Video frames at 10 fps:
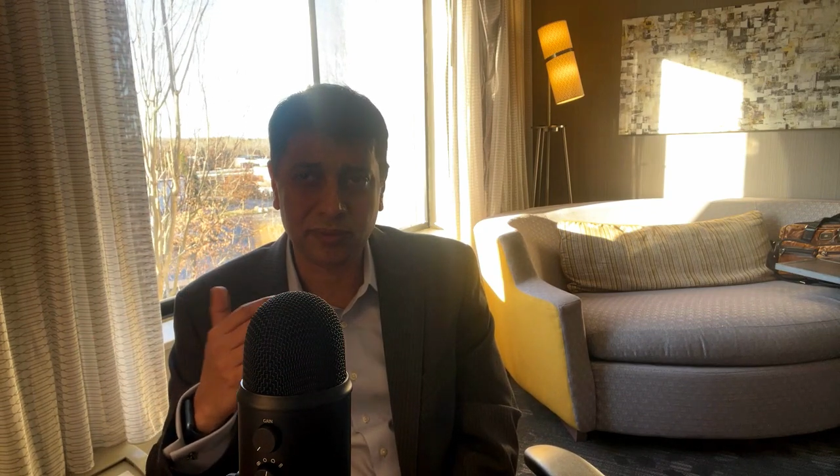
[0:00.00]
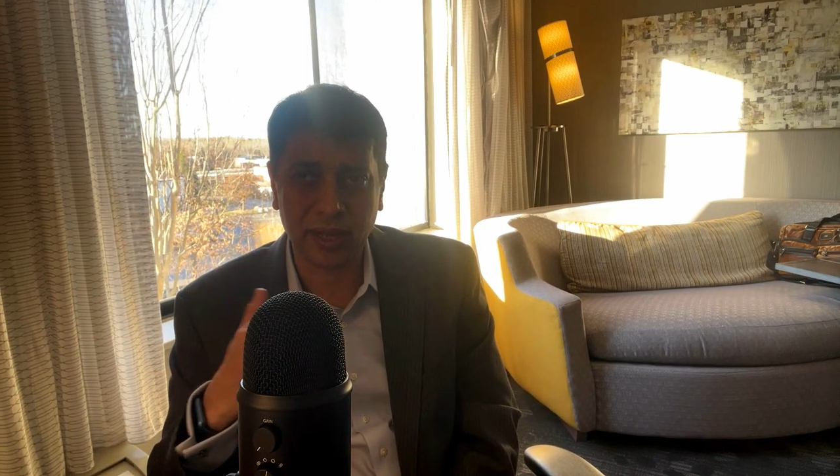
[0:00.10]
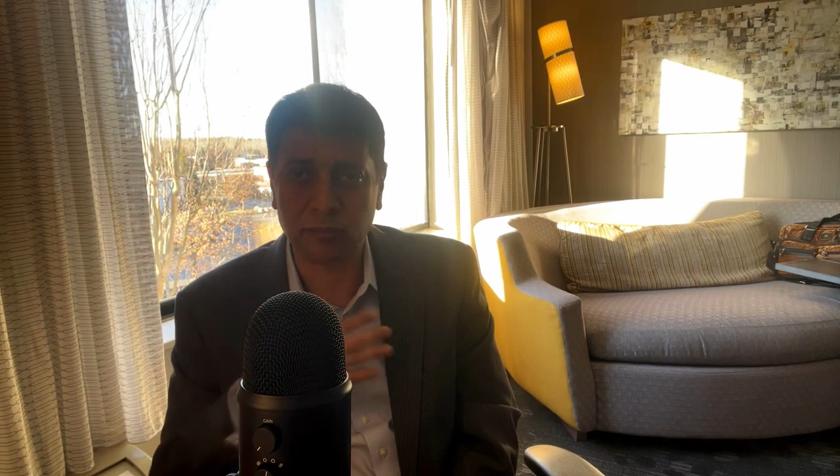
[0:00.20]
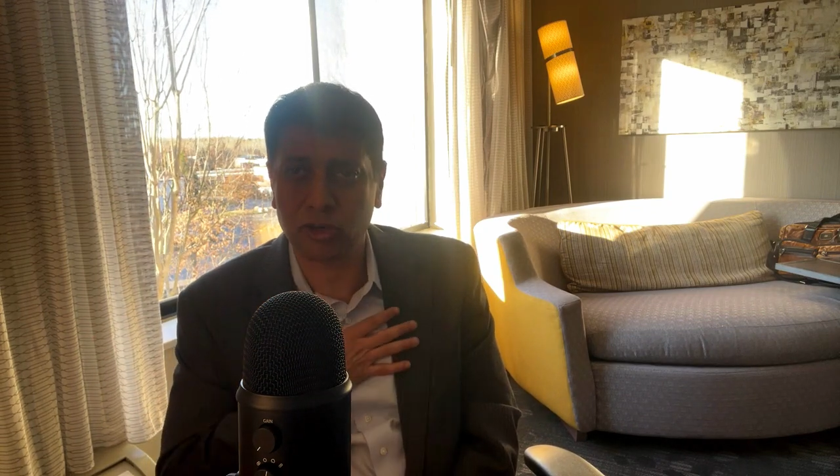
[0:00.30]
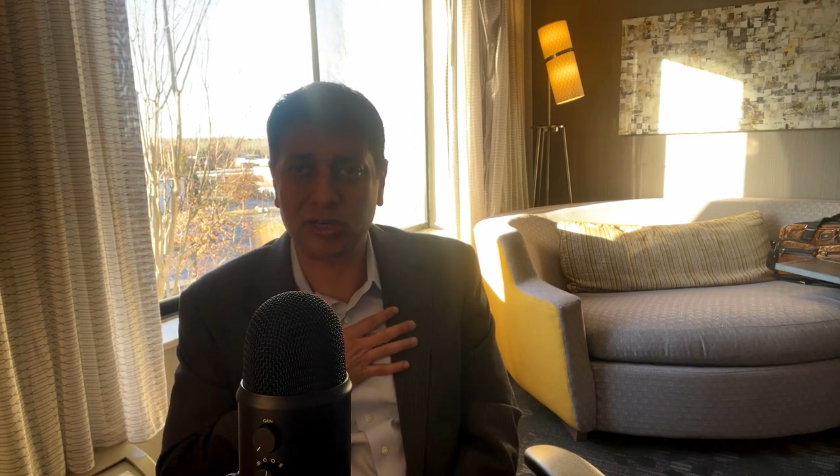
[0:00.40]

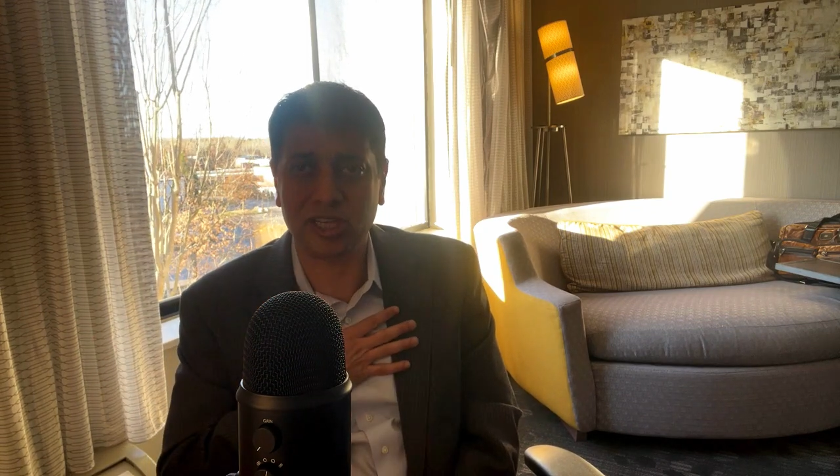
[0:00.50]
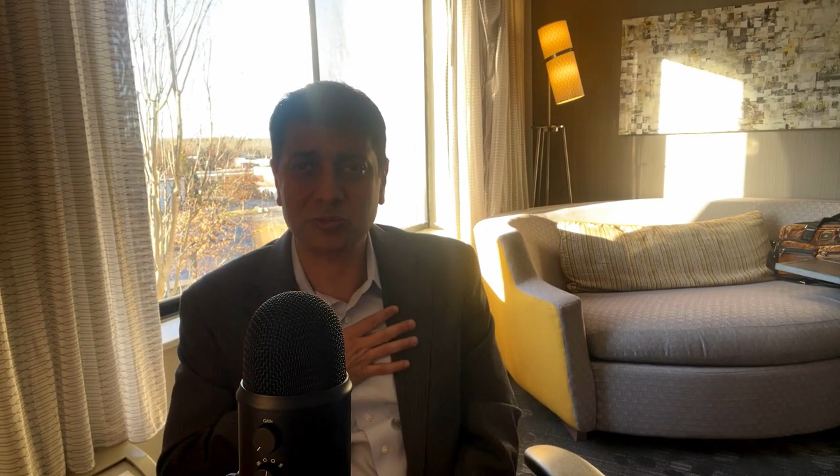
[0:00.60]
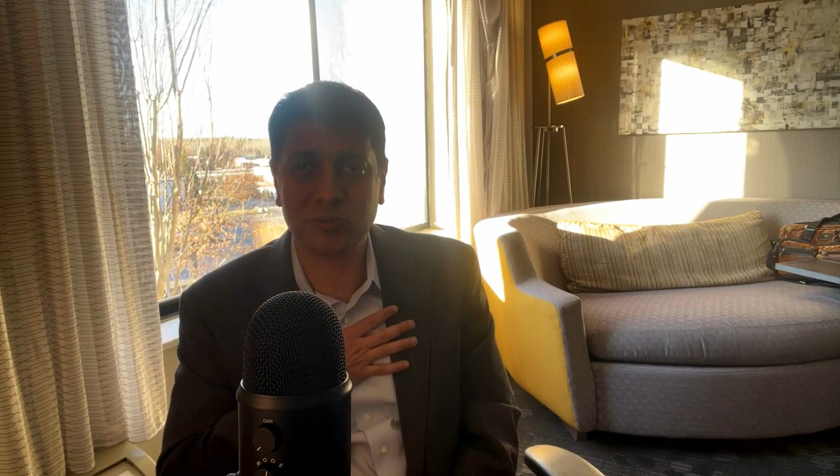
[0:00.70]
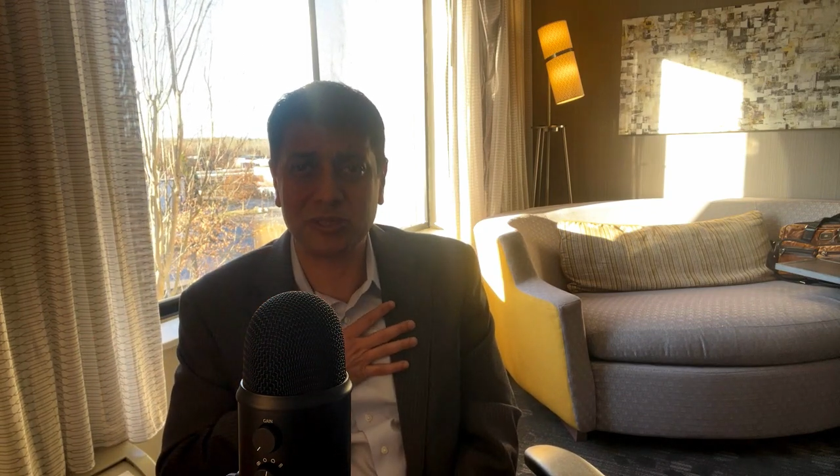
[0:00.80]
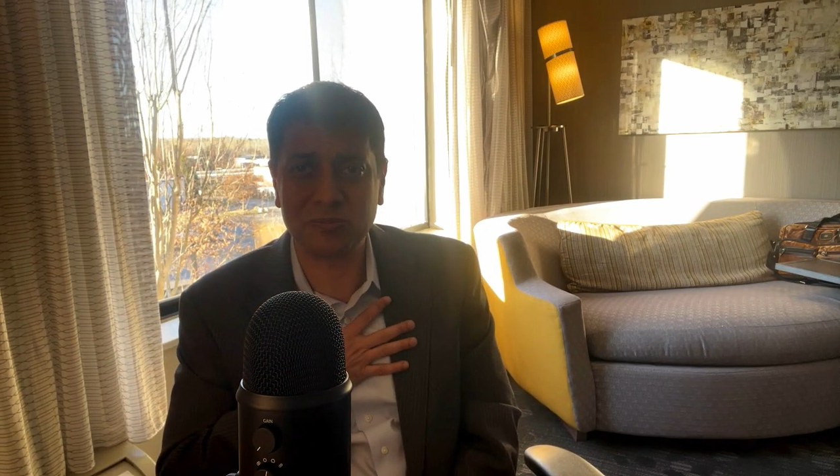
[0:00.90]
I'm not an
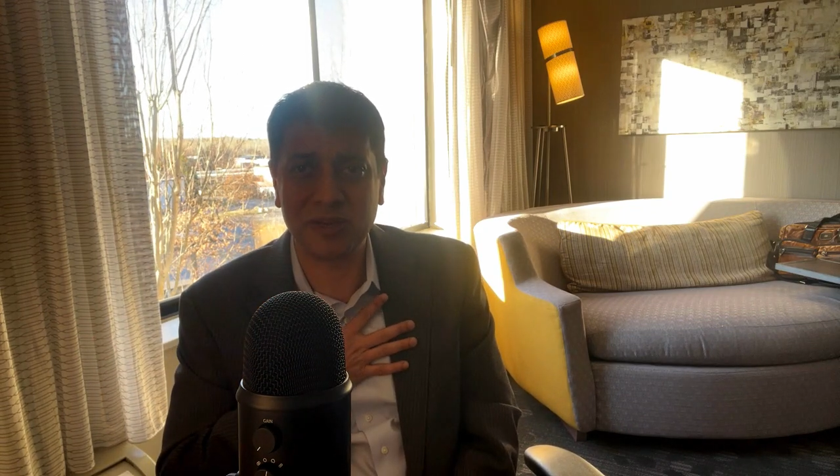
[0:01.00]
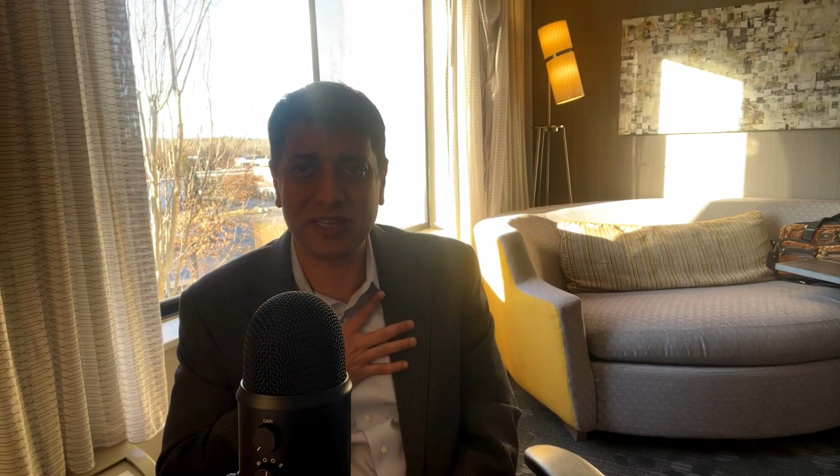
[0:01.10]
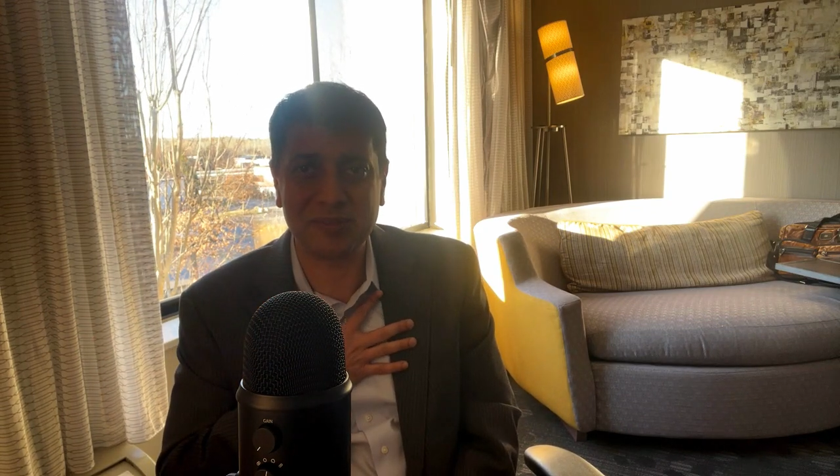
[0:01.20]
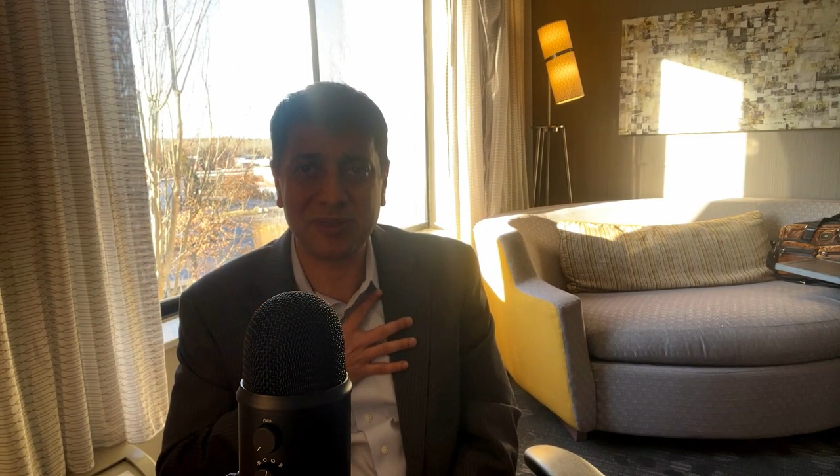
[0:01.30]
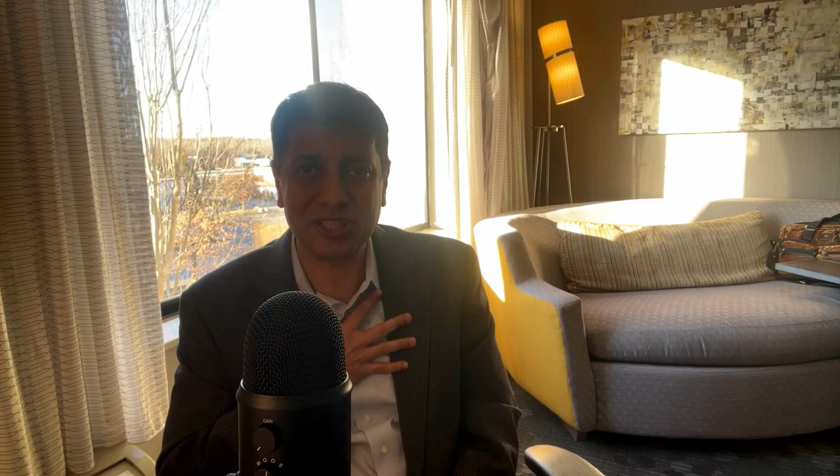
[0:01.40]
expert by
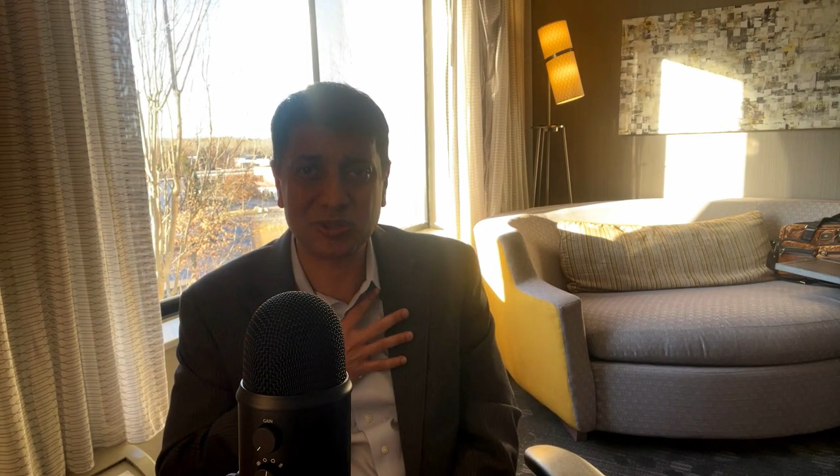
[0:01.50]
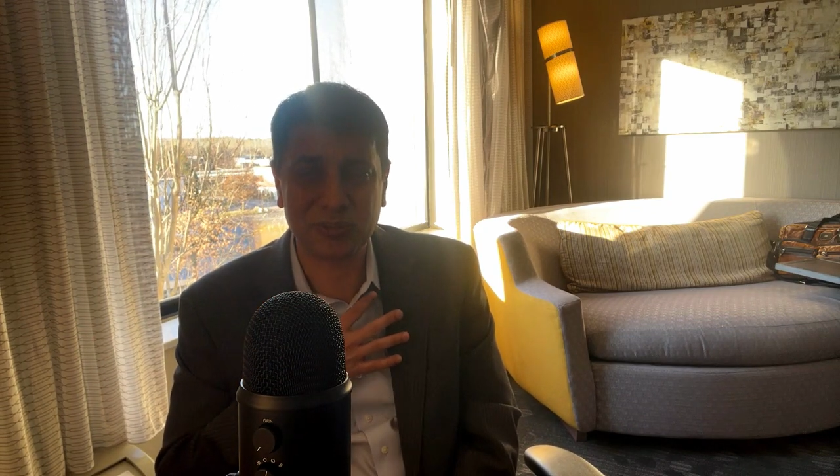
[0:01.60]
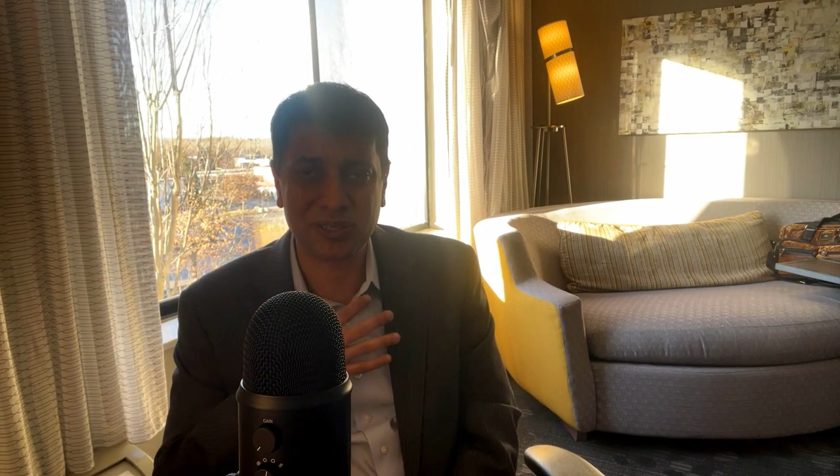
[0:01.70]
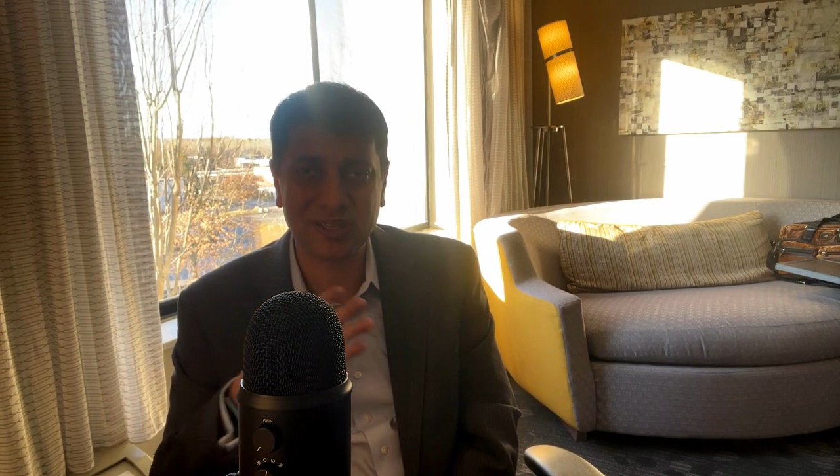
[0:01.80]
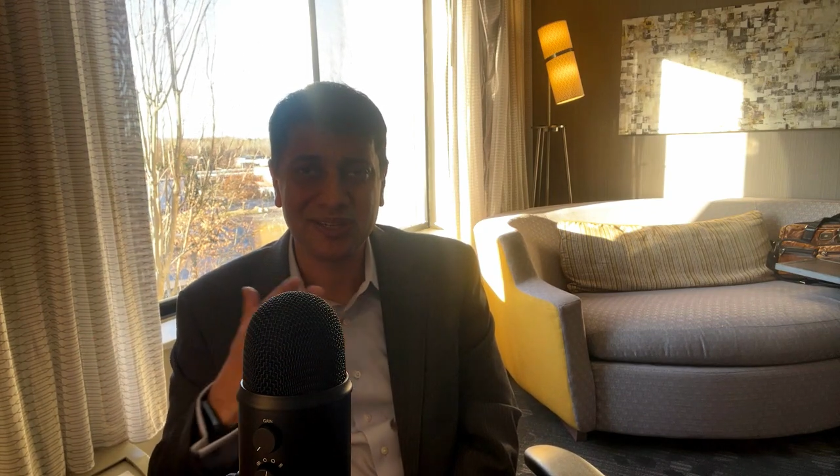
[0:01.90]
any means, but